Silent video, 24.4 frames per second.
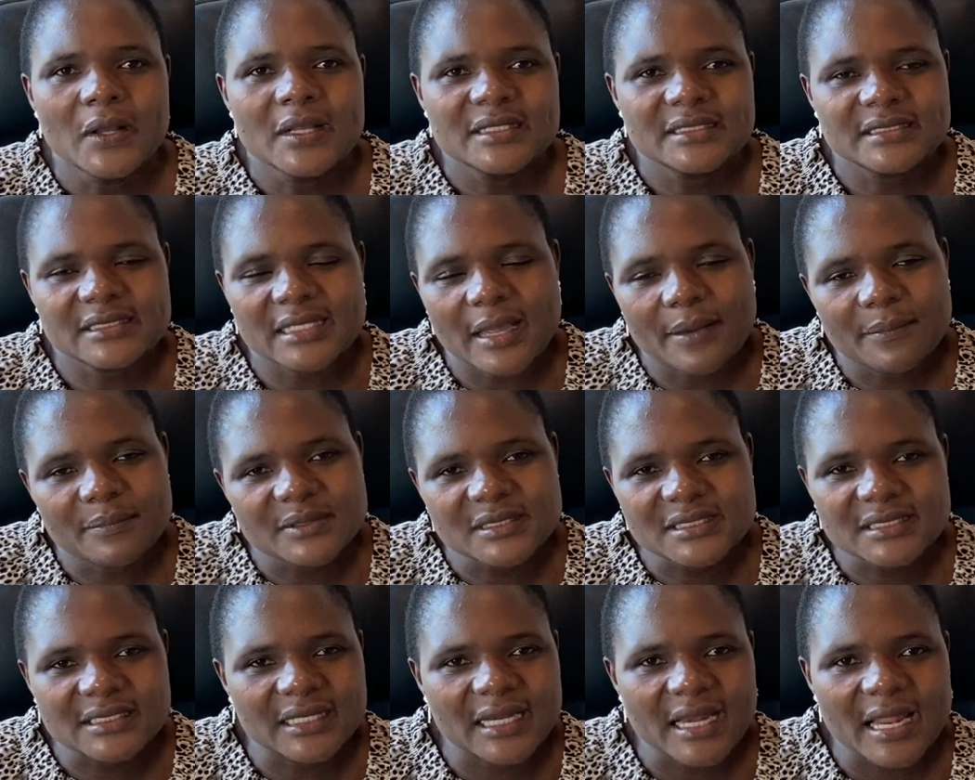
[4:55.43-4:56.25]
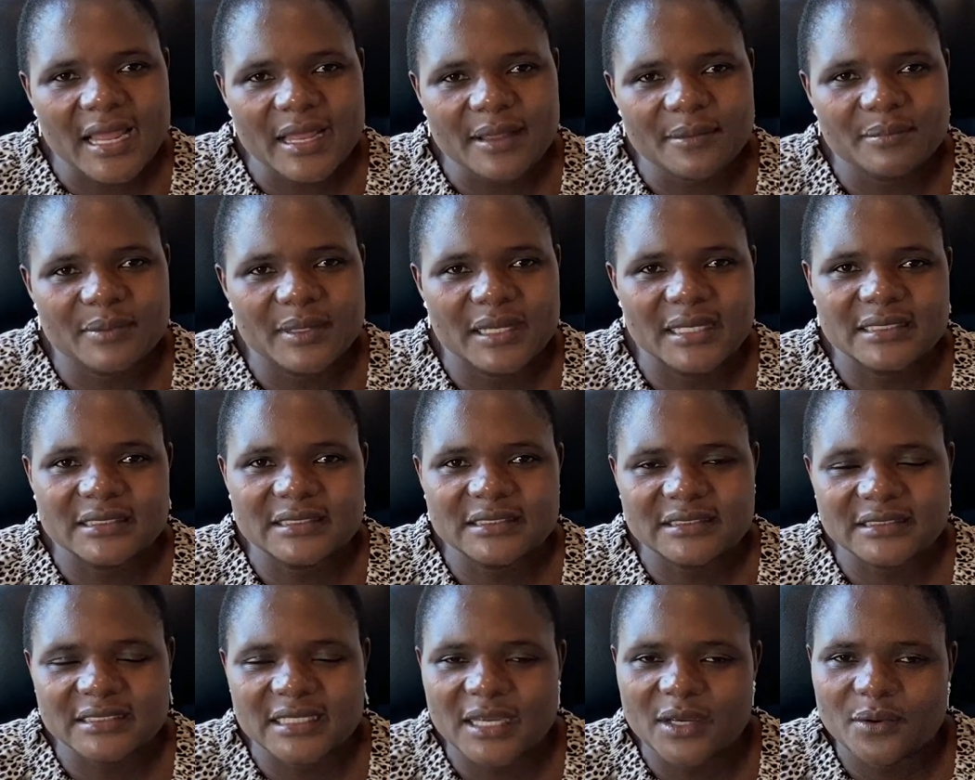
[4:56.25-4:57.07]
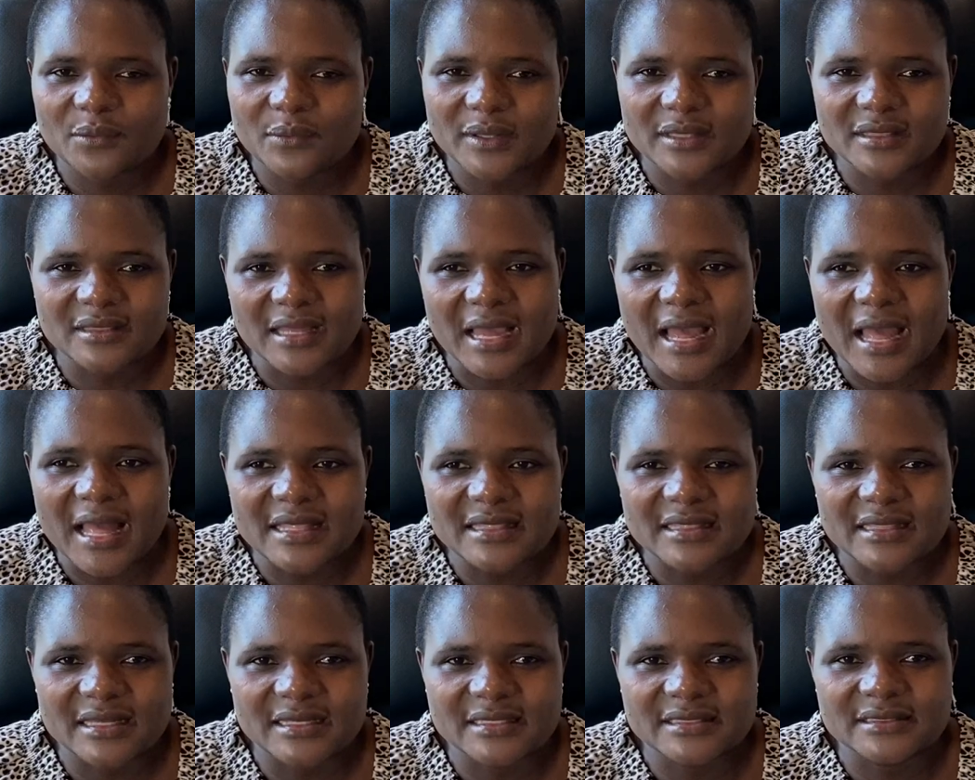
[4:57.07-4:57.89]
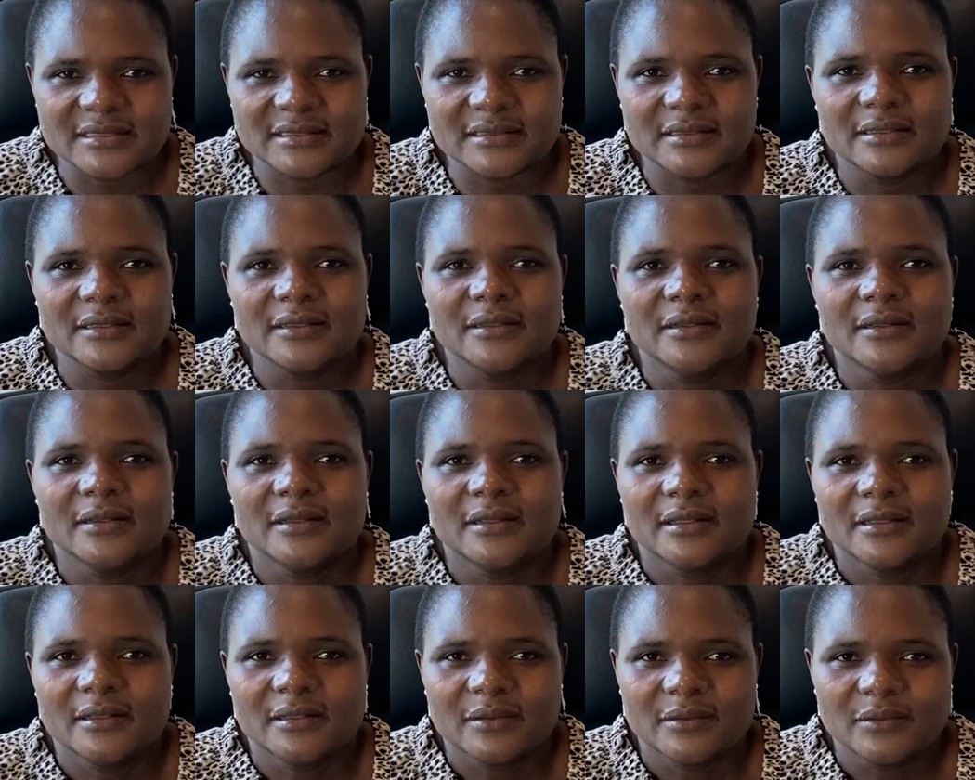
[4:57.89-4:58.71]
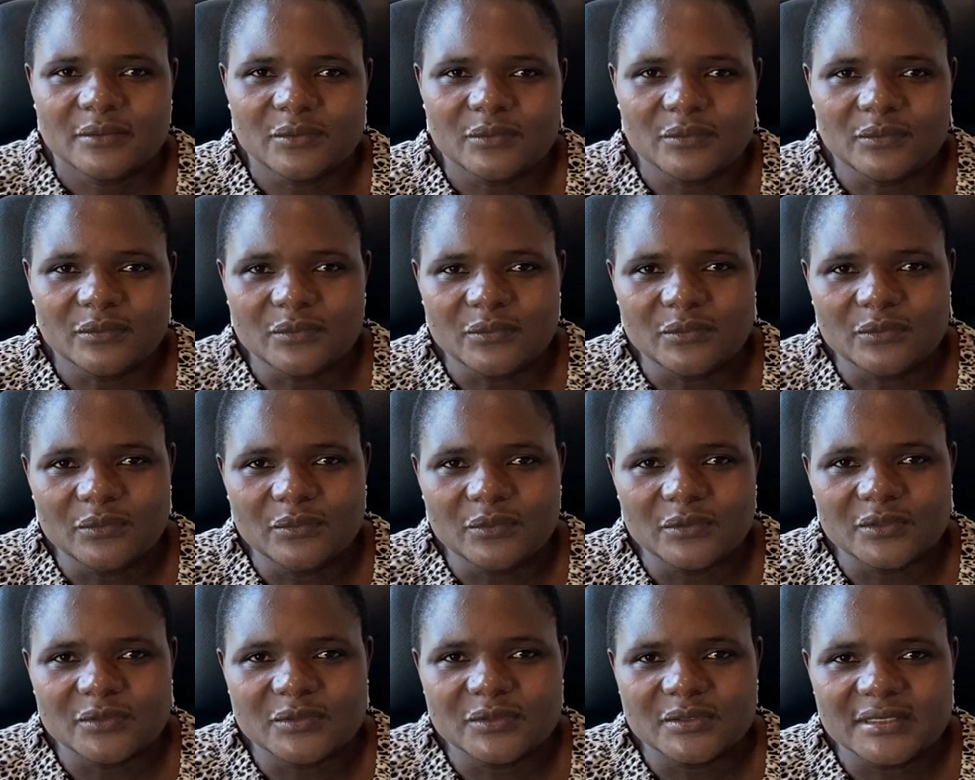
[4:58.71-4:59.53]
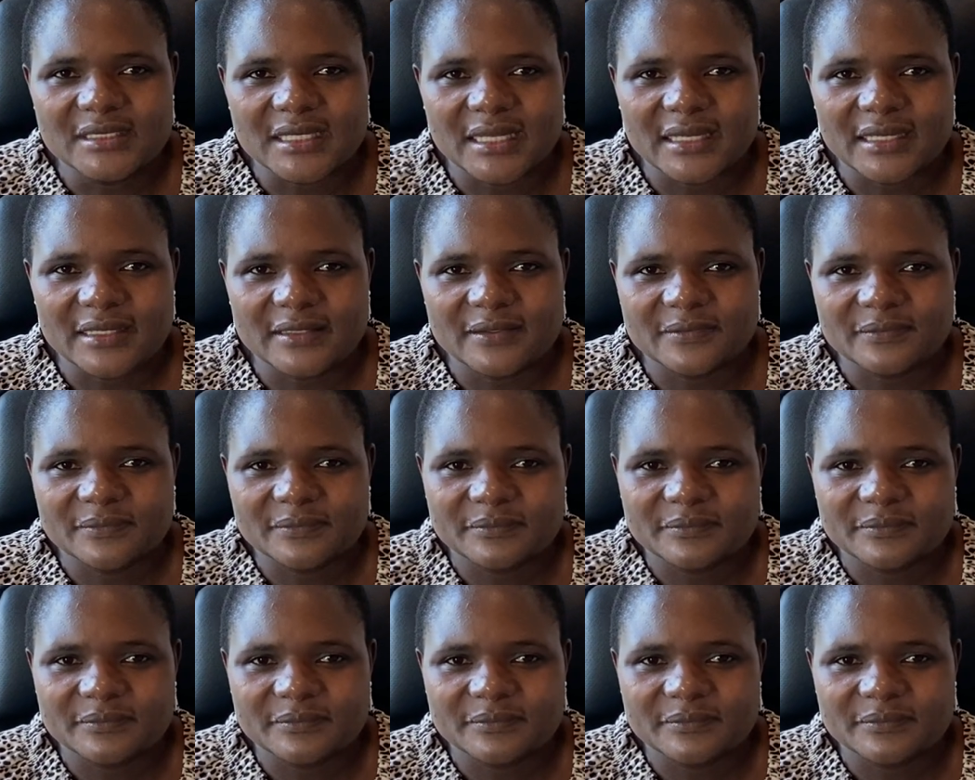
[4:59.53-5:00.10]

subscribe and share with others. Good day.